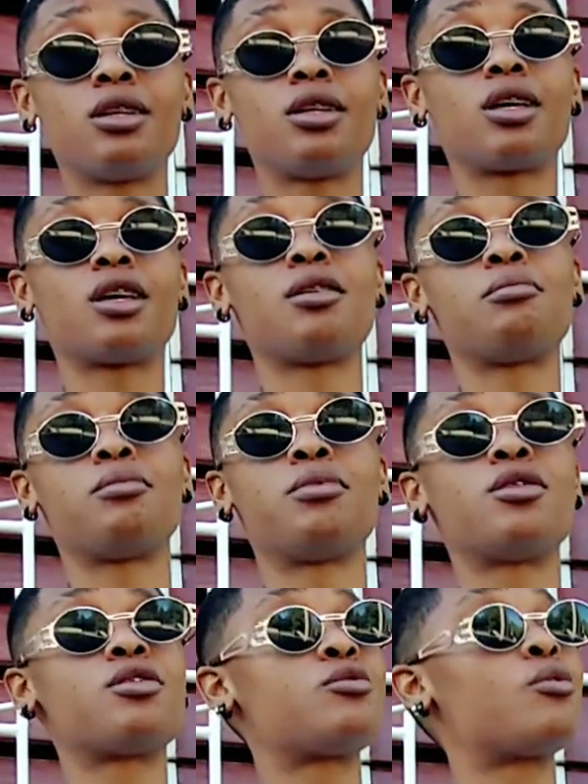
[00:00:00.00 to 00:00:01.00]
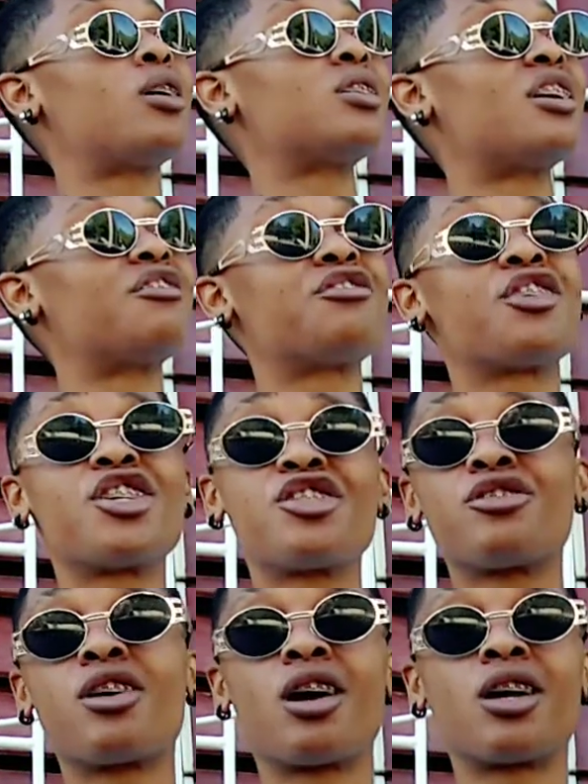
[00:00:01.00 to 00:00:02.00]
You get me? I just want a fresh
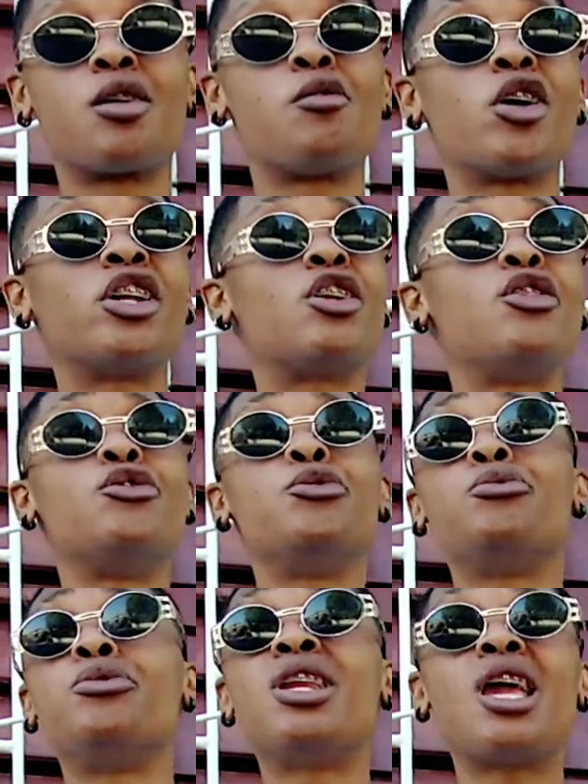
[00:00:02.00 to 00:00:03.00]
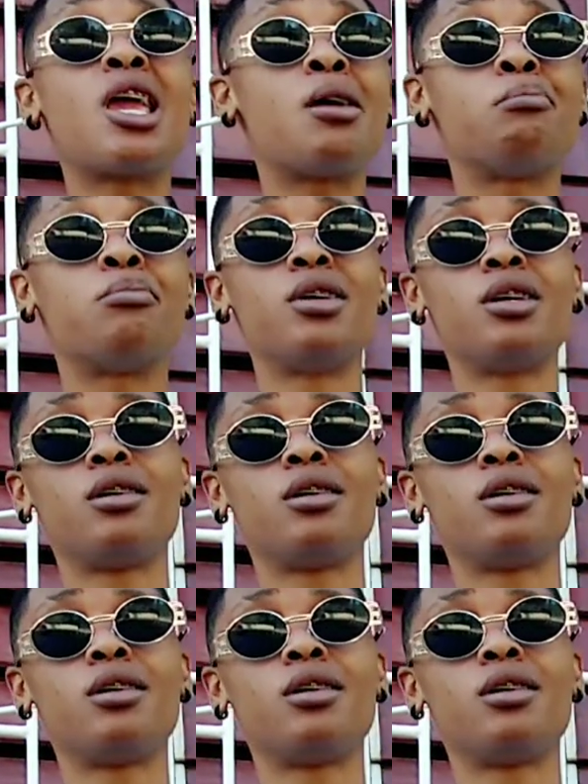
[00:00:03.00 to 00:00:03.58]
start. I wanted a new name.